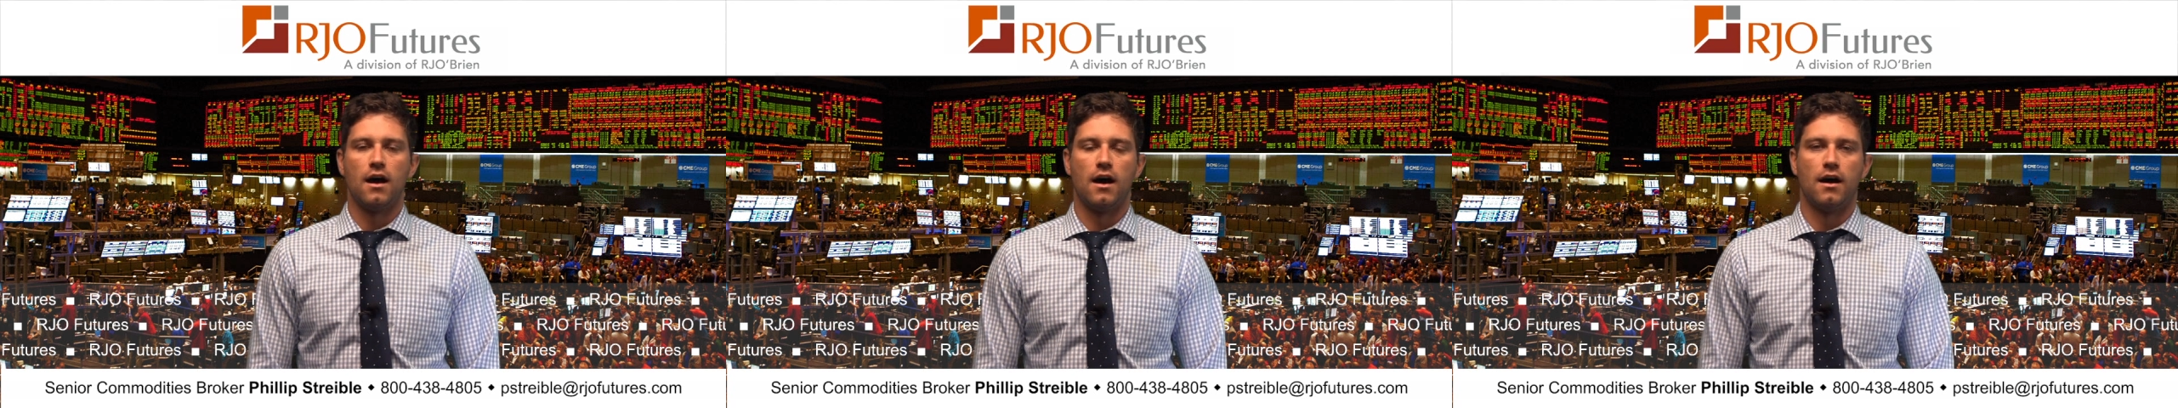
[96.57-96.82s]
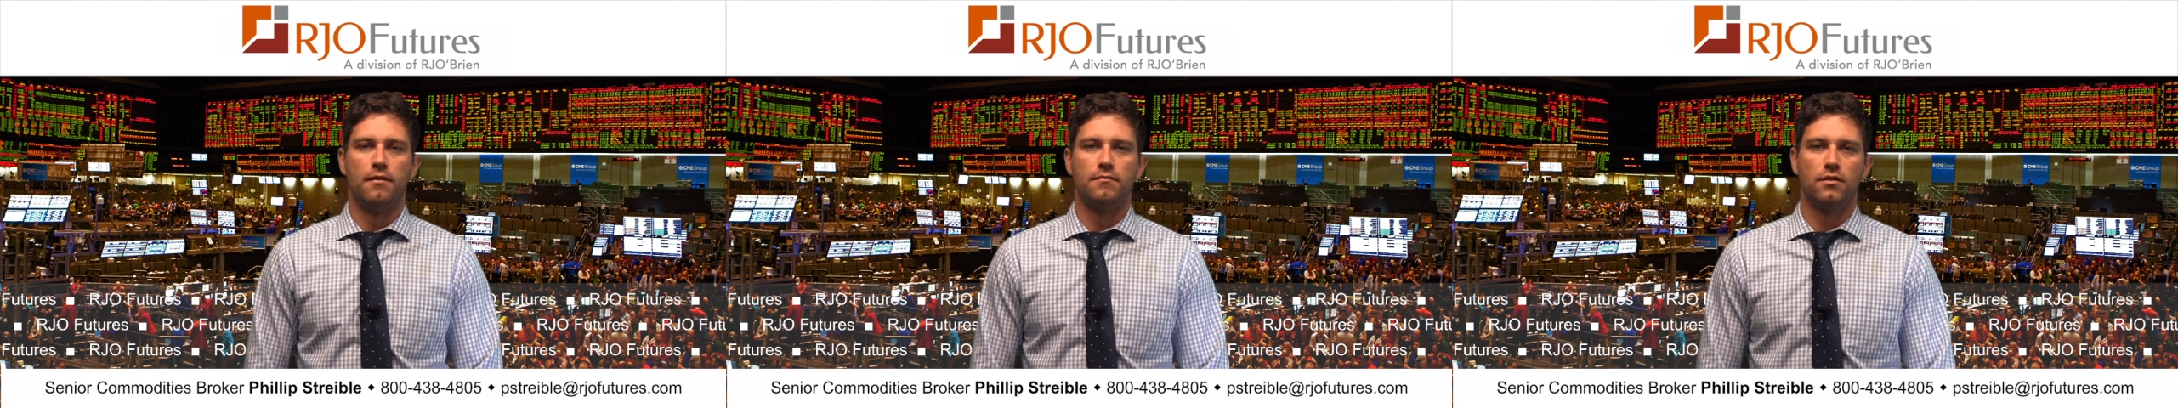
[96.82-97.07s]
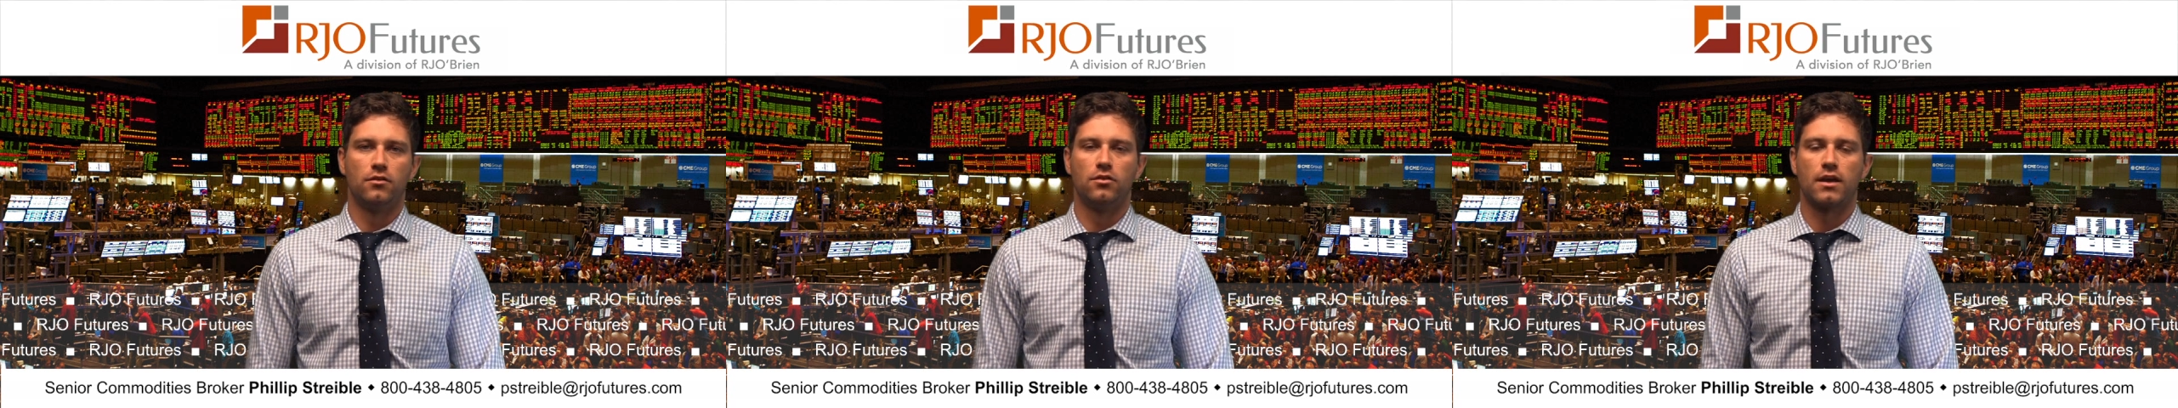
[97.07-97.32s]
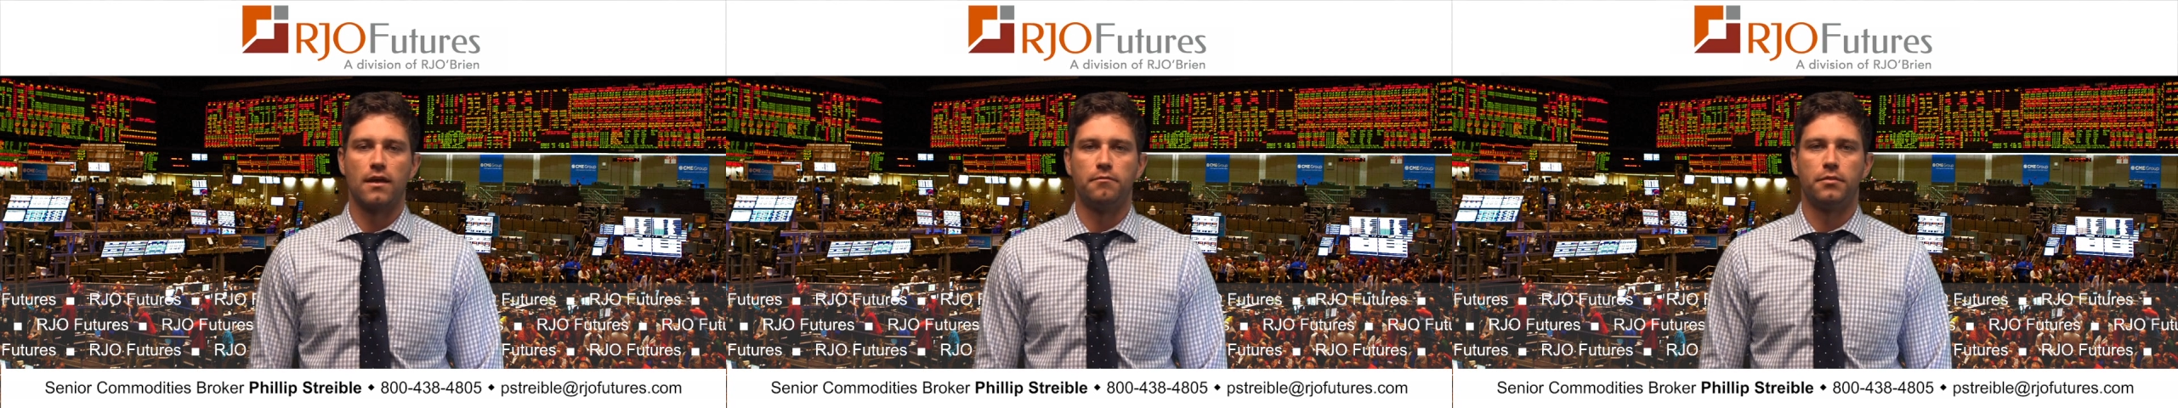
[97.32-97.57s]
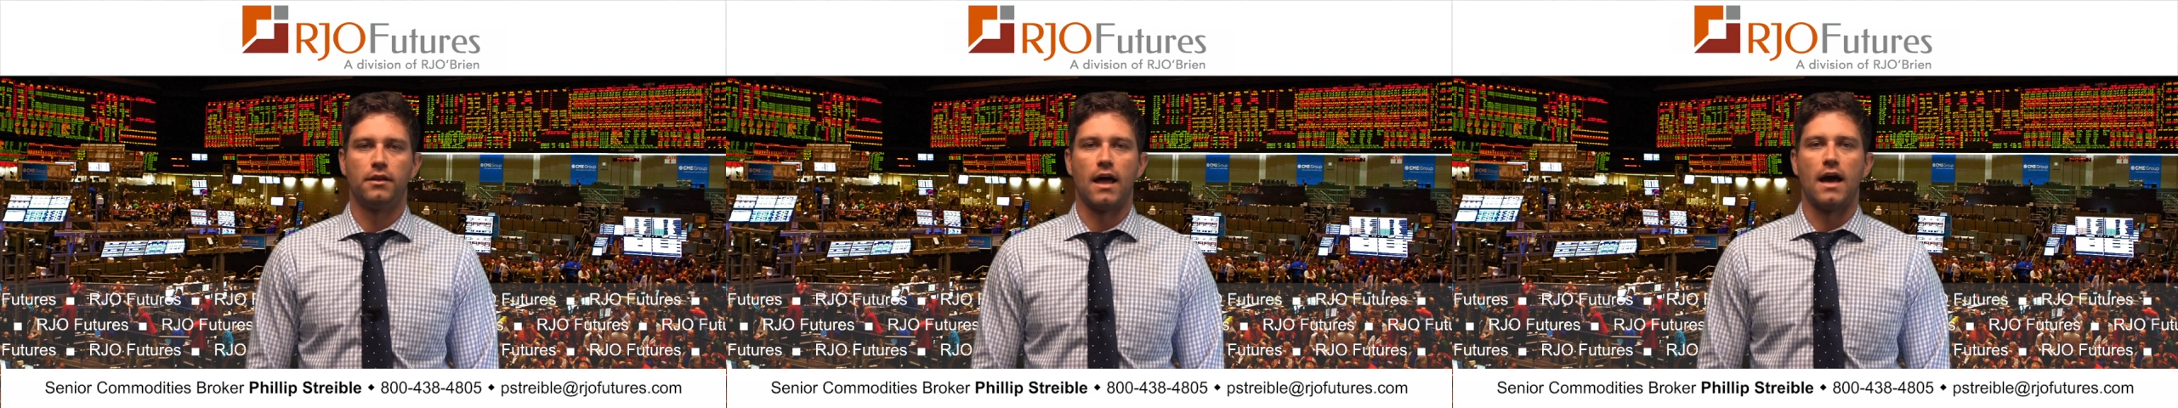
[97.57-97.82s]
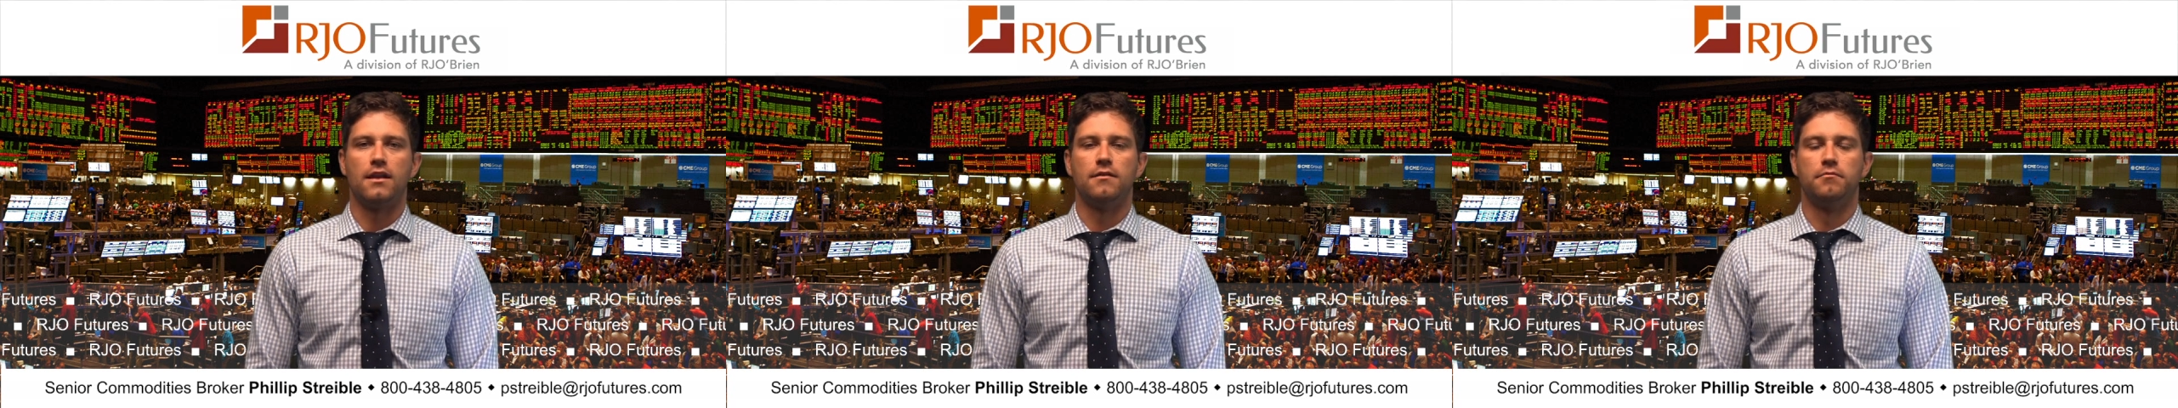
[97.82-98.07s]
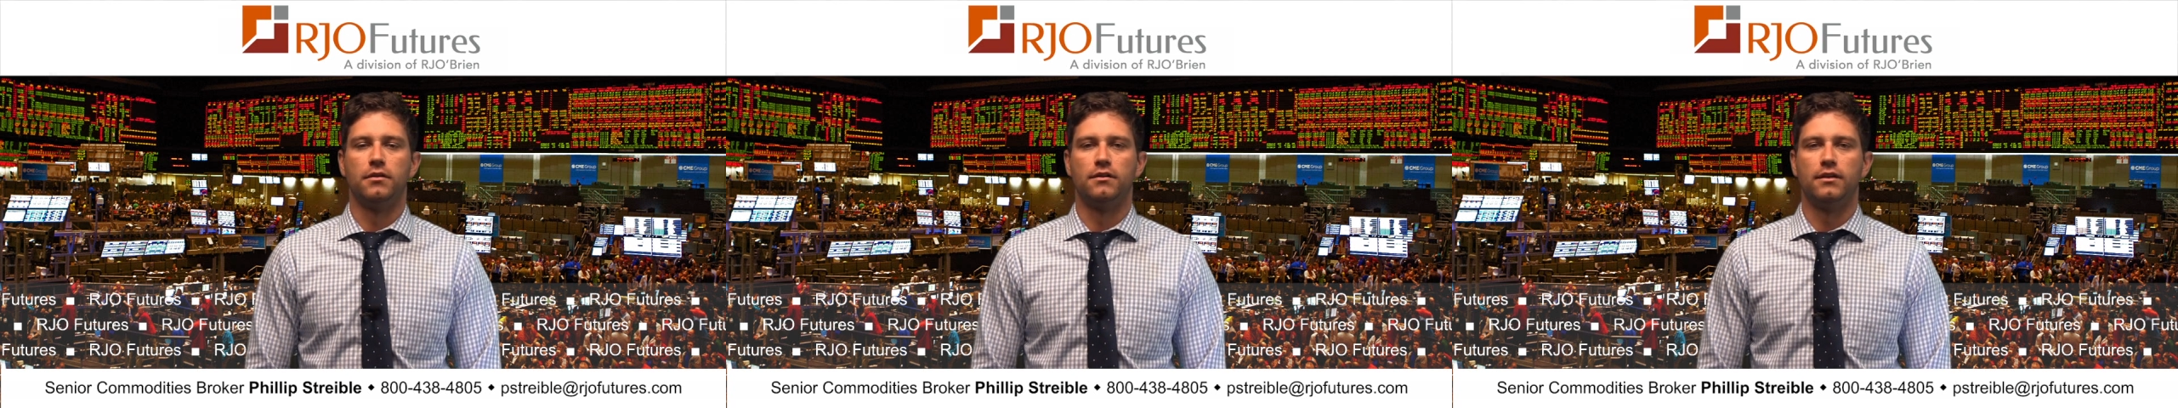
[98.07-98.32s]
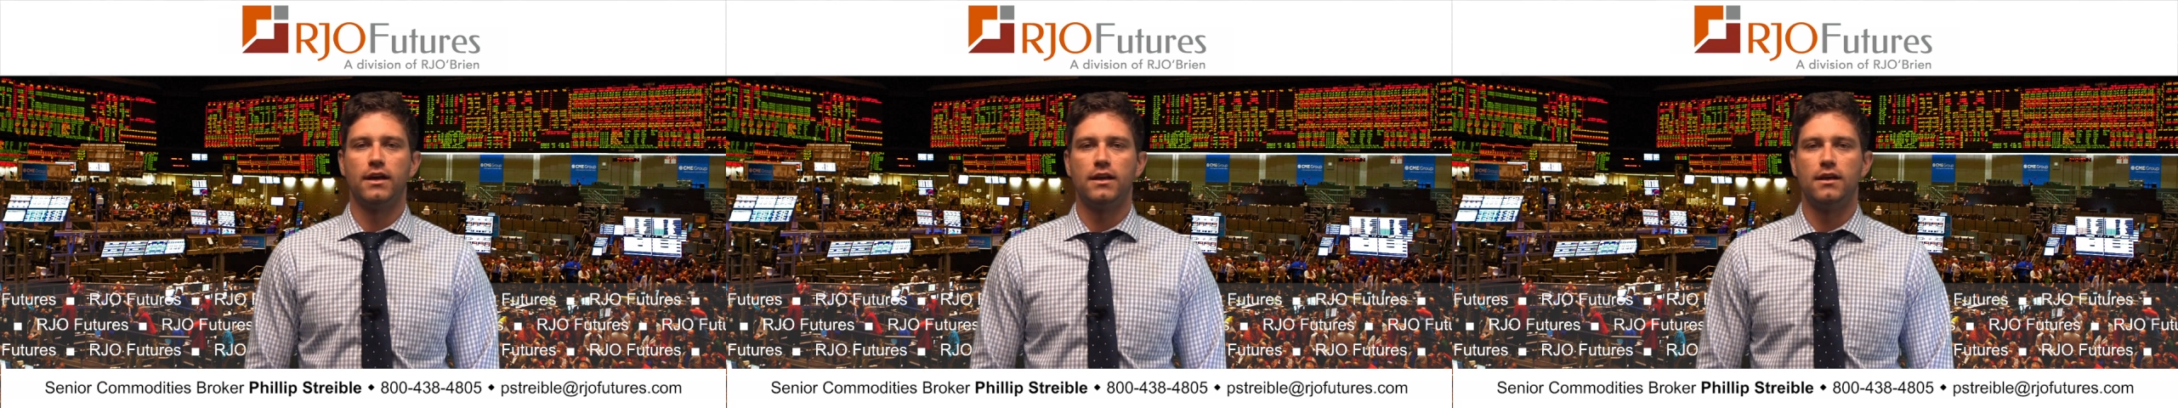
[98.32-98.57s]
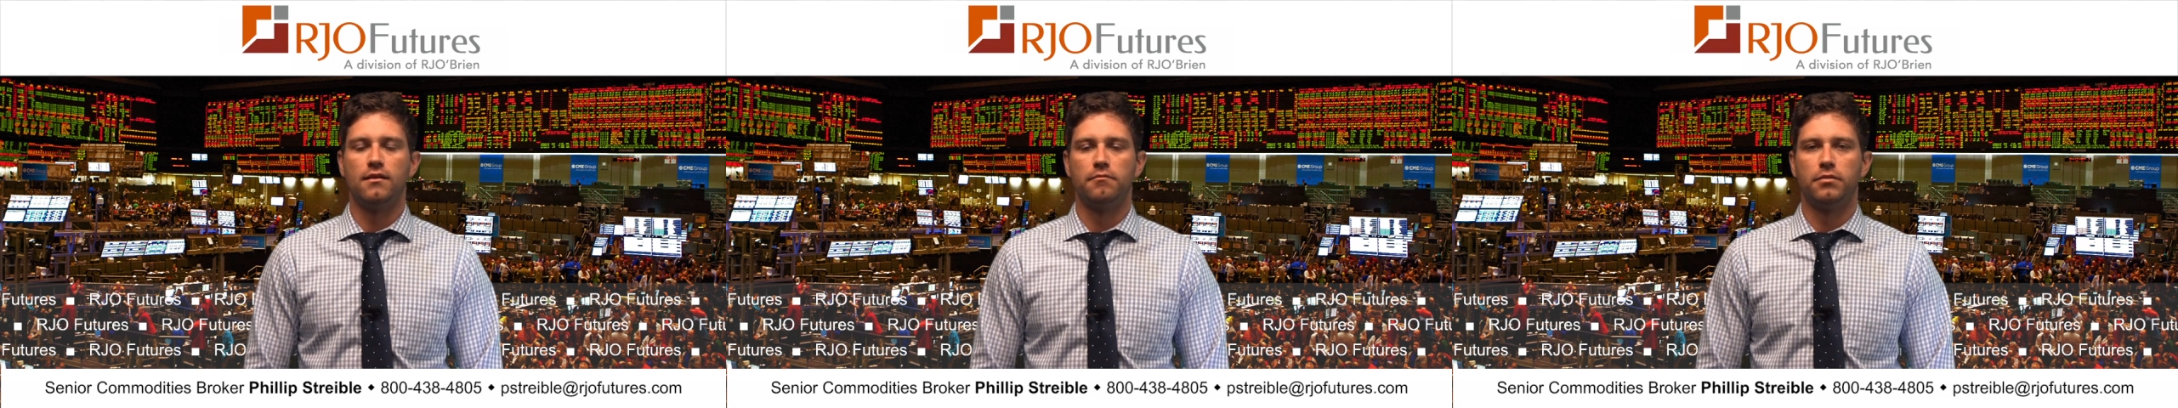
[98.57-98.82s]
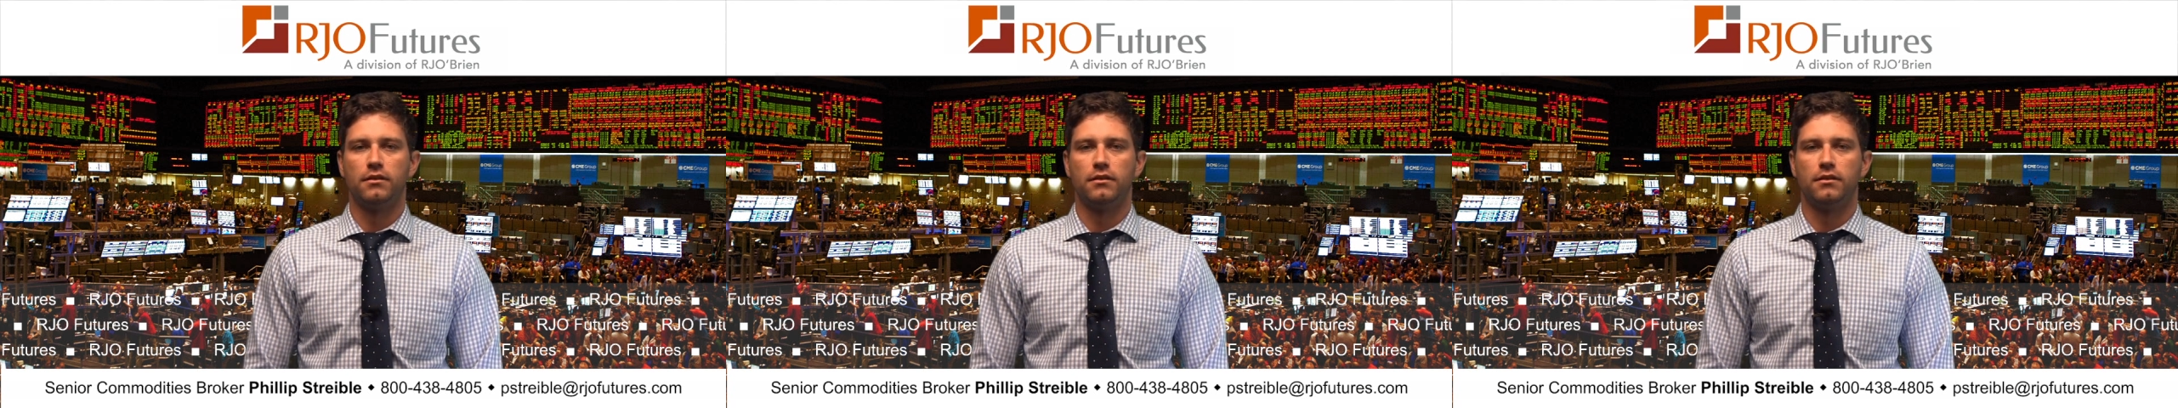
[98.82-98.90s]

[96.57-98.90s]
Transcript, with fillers: um, look at platinum, palladium.